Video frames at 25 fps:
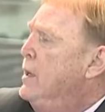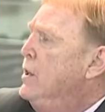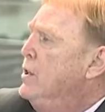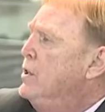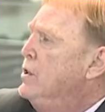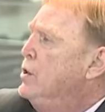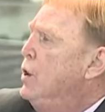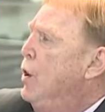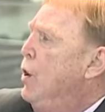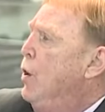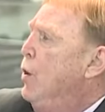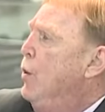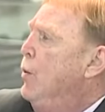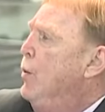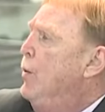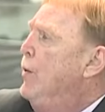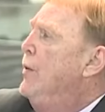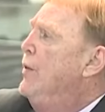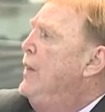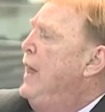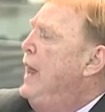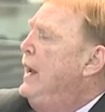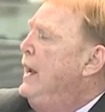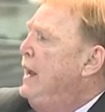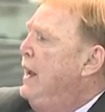So
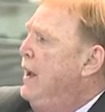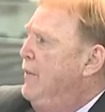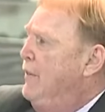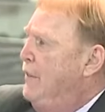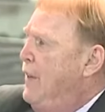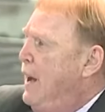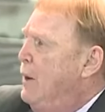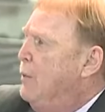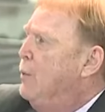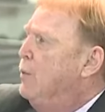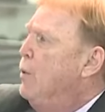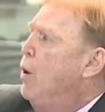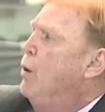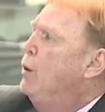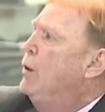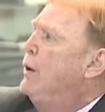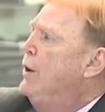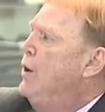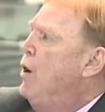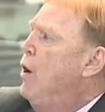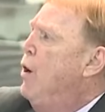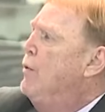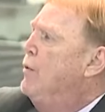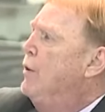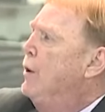if they roll
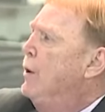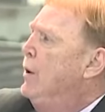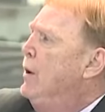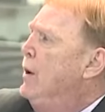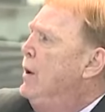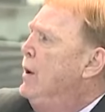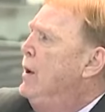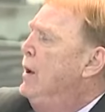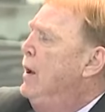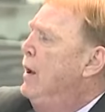it over,